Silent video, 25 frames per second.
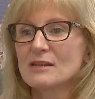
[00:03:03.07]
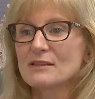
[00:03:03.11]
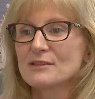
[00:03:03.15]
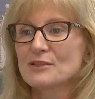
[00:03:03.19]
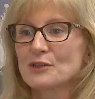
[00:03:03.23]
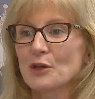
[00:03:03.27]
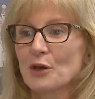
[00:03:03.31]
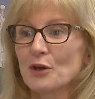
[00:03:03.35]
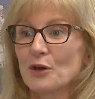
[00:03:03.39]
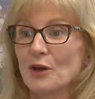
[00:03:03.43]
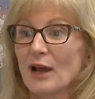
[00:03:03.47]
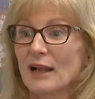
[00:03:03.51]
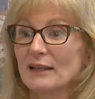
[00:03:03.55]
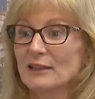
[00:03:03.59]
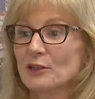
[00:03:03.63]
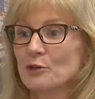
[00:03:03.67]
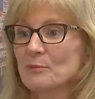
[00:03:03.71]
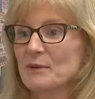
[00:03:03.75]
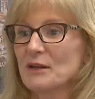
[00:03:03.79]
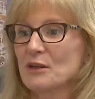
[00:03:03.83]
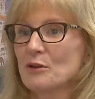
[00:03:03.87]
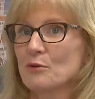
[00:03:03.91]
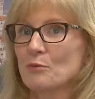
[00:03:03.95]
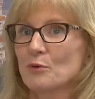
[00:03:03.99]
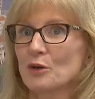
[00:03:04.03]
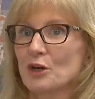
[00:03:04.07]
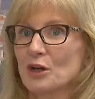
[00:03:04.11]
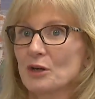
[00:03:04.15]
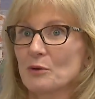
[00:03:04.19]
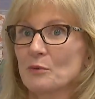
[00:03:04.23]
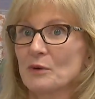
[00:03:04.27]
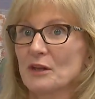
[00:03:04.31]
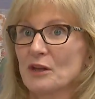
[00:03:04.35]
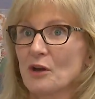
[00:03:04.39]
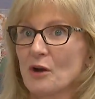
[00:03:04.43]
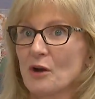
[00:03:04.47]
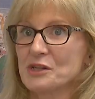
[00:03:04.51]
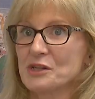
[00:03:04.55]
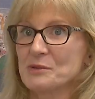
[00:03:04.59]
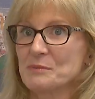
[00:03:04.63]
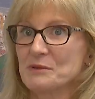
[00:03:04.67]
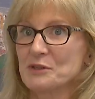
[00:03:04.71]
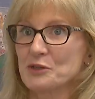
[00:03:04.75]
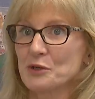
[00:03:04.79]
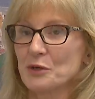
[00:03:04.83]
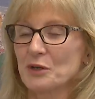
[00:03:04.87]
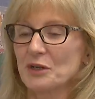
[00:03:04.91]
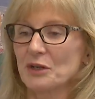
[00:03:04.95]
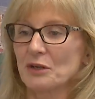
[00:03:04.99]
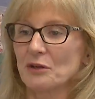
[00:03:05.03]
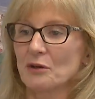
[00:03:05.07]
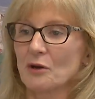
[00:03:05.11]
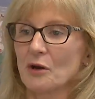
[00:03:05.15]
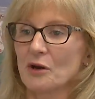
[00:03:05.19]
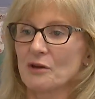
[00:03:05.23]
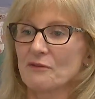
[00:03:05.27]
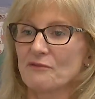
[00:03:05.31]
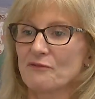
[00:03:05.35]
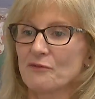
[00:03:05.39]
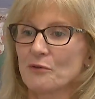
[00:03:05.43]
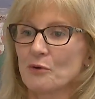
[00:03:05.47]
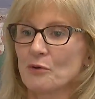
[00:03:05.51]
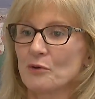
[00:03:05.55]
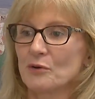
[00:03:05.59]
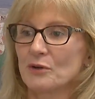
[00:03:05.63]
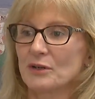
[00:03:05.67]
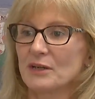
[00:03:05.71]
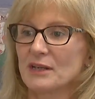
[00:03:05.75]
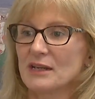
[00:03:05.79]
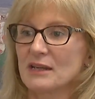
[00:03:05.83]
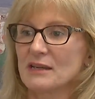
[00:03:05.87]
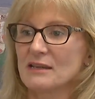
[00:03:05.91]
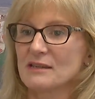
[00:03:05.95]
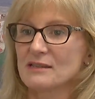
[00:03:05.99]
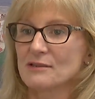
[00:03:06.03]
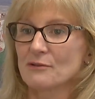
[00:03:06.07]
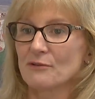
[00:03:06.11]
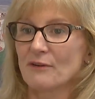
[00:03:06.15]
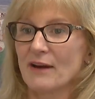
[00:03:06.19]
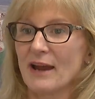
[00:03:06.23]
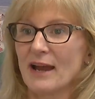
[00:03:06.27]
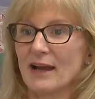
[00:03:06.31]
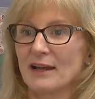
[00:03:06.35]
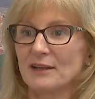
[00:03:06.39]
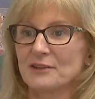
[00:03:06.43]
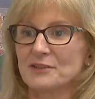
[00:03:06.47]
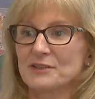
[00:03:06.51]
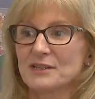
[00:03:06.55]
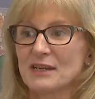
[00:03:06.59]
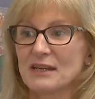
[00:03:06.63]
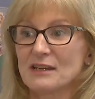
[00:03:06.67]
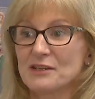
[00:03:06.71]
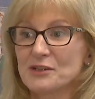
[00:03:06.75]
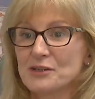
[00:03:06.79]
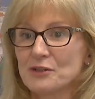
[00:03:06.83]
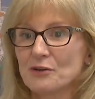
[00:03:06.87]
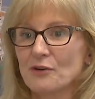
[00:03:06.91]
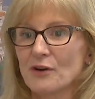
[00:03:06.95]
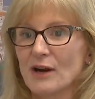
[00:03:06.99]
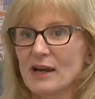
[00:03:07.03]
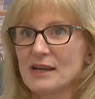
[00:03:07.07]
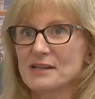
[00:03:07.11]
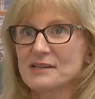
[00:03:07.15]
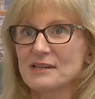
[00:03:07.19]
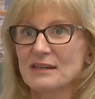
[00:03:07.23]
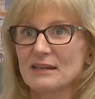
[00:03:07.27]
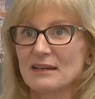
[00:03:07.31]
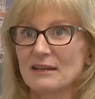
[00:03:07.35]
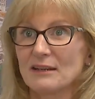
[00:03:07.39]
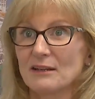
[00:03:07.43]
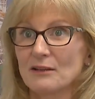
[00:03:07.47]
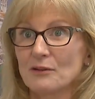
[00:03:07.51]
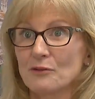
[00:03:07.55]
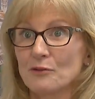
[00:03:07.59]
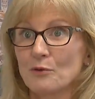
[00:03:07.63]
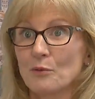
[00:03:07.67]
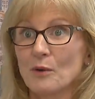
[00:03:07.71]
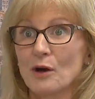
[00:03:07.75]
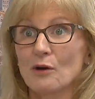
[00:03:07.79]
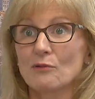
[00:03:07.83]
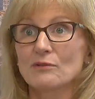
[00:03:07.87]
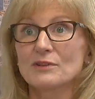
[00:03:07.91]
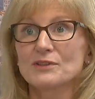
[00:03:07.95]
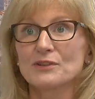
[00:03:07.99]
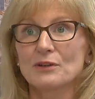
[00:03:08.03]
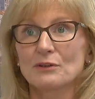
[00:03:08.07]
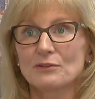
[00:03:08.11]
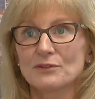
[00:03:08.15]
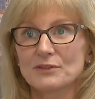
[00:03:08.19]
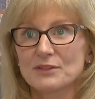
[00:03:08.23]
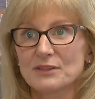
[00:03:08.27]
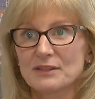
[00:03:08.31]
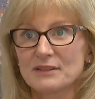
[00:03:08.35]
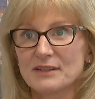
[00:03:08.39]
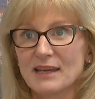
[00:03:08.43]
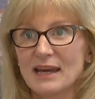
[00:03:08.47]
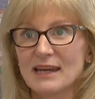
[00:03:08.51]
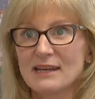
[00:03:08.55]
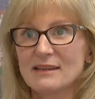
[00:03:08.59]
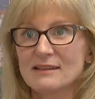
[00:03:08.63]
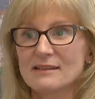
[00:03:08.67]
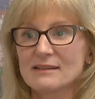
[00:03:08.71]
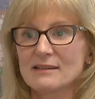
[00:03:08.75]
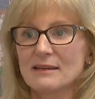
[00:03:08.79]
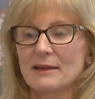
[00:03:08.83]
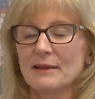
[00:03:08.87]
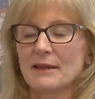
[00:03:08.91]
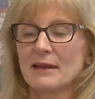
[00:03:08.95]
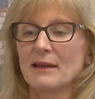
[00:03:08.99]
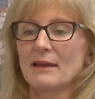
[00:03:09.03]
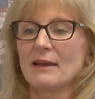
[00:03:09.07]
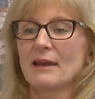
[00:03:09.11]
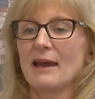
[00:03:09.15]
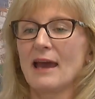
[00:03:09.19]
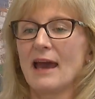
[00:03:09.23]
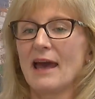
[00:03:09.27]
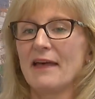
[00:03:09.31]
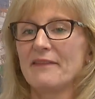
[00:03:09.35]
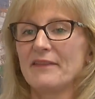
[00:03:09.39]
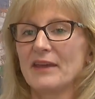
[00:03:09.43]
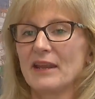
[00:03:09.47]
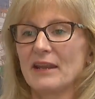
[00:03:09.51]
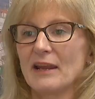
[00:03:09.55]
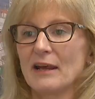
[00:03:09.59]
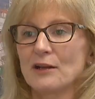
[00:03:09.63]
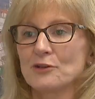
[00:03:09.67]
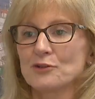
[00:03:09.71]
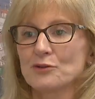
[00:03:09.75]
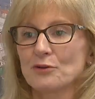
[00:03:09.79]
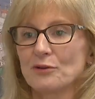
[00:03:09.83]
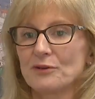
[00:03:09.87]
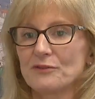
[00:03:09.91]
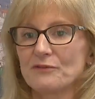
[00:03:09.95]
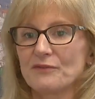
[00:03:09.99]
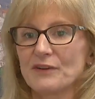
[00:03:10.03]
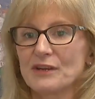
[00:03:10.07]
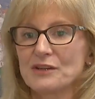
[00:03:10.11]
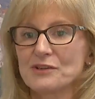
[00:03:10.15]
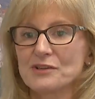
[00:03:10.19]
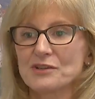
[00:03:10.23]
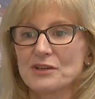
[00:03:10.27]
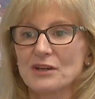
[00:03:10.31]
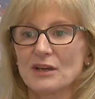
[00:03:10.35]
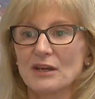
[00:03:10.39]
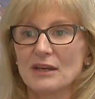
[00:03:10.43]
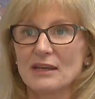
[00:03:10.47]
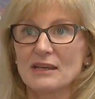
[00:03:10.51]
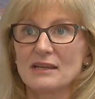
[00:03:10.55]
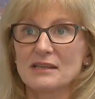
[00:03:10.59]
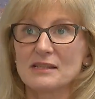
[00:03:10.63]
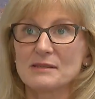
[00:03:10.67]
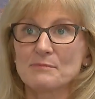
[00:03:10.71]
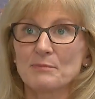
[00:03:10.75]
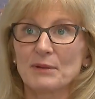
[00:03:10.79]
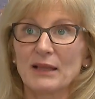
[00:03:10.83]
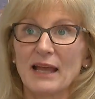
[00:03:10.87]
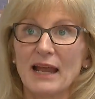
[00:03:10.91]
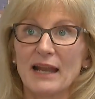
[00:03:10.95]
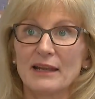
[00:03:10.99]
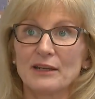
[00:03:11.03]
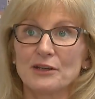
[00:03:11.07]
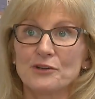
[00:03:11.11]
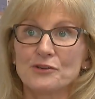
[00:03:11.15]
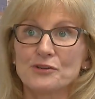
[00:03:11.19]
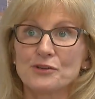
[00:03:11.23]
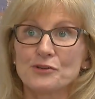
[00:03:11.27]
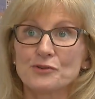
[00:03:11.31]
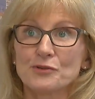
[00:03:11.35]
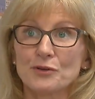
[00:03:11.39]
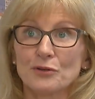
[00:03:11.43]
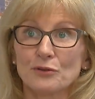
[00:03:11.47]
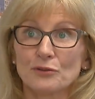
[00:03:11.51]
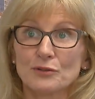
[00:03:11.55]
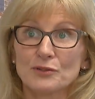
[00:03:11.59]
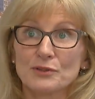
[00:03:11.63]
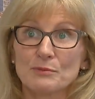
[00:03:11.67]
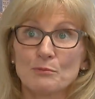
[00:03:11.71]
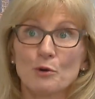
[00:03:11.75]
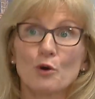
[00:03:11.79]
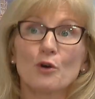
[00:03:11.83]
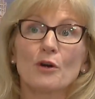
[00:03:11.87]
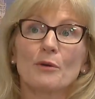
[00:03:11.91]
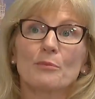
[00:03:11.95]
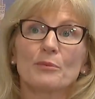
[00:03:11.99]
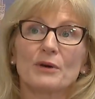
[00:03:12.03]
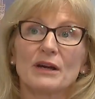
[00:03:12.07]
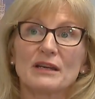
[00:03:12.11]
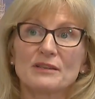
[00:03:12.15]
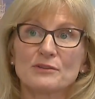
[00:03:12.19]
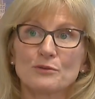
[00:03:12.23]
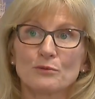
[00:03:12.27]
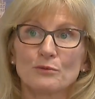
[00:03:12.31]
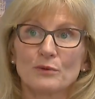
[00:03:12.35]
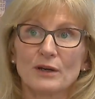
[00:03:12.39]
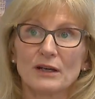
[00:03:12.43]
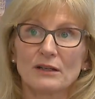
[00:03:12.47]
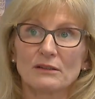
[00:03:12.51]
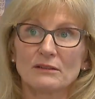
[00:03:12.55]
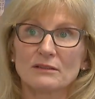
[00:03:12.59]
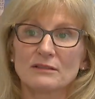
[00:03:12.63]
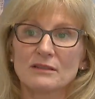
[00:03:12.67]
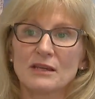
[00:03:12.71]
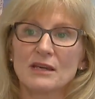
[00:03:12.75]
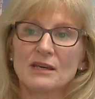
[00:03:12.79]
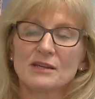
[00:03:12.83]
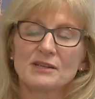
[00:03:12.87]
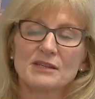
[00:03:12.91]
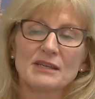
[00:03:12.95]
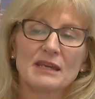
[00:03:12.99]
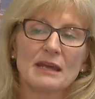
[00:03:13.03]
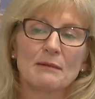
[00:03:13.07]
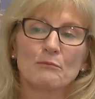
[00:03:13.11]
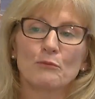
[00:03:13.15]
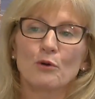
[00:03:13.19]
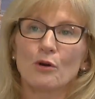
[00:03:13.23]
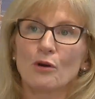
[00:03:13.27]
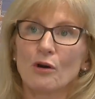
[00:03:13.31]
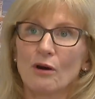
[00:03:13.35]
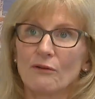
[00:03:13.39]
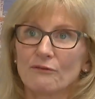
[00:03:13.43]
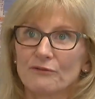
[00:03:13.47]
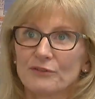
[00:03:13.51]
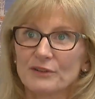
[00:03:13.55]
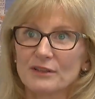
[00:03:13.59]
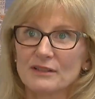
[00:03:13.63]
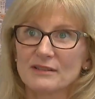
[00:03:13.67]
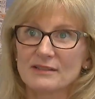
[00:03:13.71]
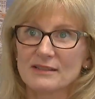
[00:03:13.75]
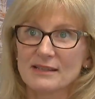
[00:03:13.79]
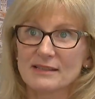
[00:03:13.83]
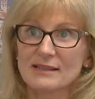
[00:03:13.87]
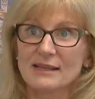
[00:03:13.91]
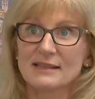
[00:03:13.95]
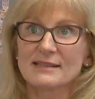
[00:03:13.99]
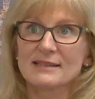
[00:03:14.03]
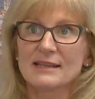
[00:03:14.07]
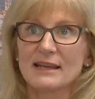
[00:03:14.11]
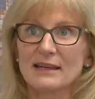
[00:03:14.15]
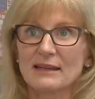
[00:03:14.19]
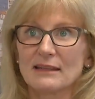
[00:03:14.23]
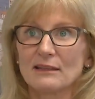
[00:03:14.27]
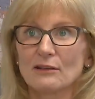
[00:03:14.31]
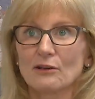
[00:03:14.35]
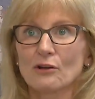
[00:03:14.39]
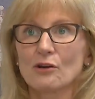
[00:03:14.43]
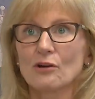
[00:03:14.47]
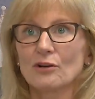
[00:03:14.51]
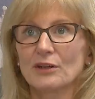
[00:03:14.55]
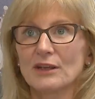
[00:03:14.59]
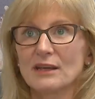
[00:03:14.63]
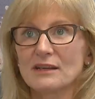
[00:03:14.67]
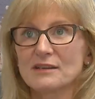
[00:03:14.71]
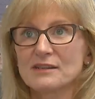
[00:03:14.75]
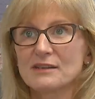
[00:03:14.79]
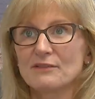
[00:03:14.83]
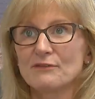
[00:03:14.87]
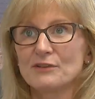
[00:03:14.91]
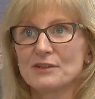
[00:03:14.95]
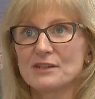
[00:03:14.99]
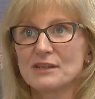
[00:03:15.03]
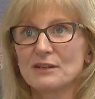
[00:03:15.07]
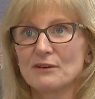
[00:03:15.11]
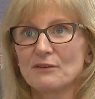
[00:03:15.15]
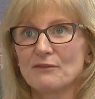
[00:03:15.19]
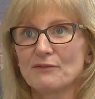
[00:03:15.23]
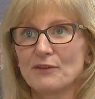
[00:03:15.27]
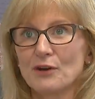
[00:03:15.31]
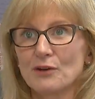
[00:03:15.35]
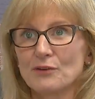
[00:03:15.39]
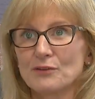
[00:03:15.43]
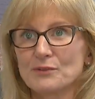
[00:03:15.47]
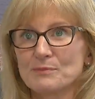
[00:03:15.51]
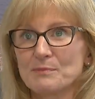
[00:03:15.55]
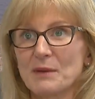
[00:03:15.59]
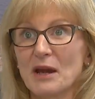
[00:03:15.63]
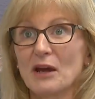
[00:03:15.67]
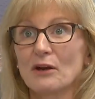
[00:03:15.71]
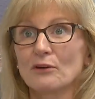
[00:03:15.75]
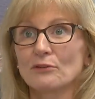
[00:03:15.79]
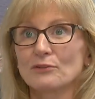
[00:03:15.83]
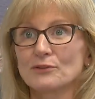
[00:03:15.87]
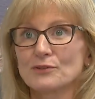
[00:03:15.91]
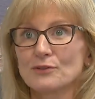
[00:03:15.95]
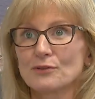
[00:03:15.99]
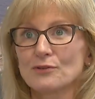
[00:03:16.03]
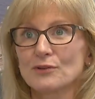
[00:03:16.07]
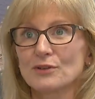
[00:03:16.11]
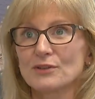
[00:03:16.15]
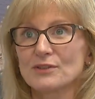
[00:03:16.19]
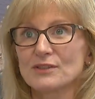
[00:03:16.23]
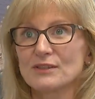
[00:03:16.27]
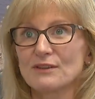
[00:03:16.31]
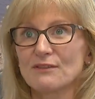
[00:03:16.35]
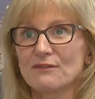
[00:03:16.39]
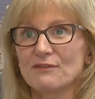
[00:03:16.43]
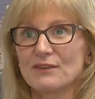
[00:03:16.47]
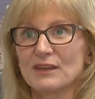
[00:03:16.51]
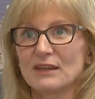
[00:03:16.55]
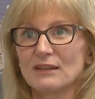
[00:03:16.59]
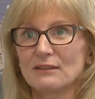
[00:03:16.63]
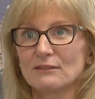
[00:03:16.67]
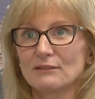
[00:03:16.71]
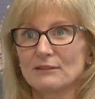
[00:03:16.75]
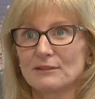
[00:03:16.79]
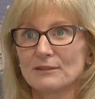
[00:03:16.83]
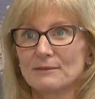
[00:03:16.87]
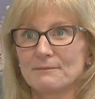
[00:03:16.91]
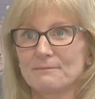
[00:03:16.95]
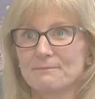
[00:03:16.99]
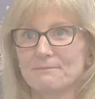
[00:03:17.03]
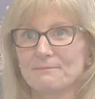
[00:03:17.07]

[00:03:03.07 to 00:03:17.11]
So a little bit of the work we're to be doing going forward is around integrating the well results to date, and then our joint venture is planning to drill some more appraisal wells to get more confidence, as I said, in the connectivity of those barrels across the field.